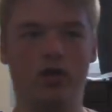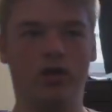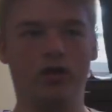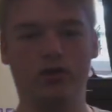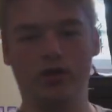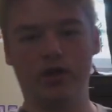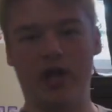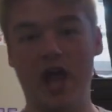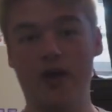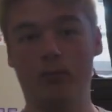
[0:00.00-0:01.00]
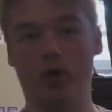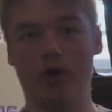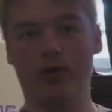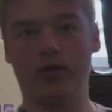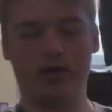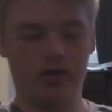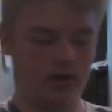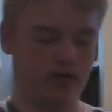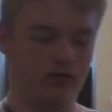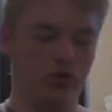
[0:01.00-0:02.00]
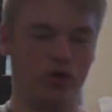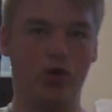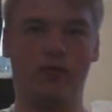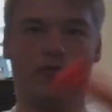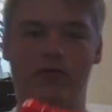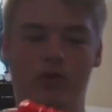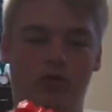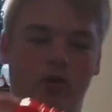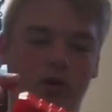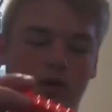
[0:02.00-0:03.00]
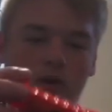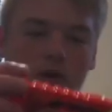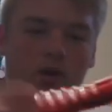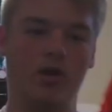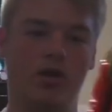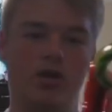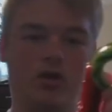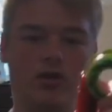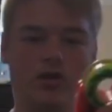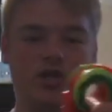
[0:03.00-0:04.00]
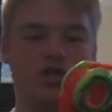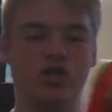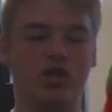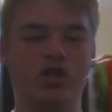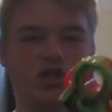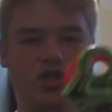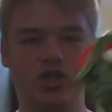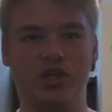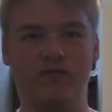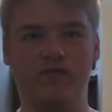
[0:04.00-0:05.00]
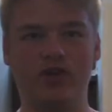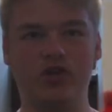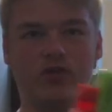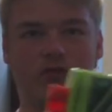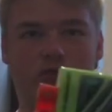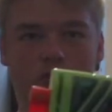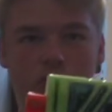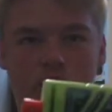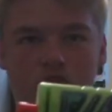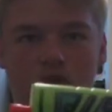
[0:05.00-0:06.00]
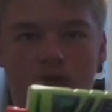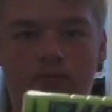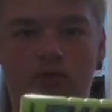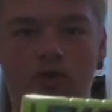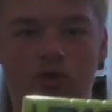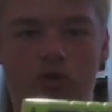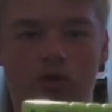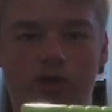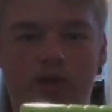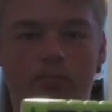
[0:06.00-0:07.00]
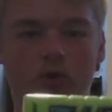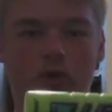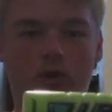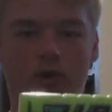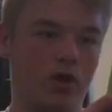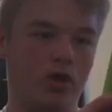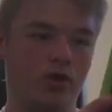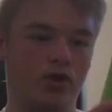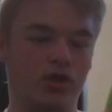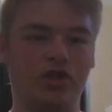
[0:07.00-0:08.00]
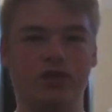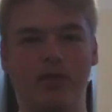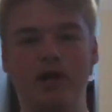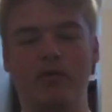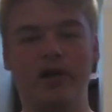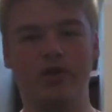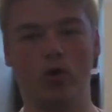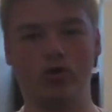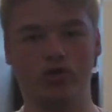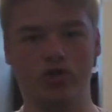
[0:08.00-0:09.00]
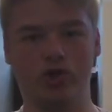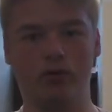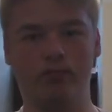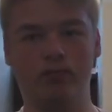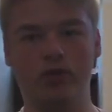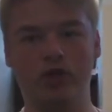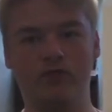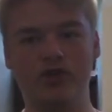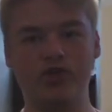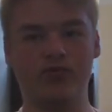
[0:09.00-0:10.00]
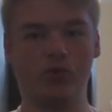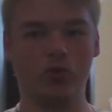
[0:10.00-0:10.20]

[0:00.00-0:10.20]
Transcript: the camera for a Nerf review. This is the Adventure Force Cricket Pro. This is made by Dart Zone. Adventure Force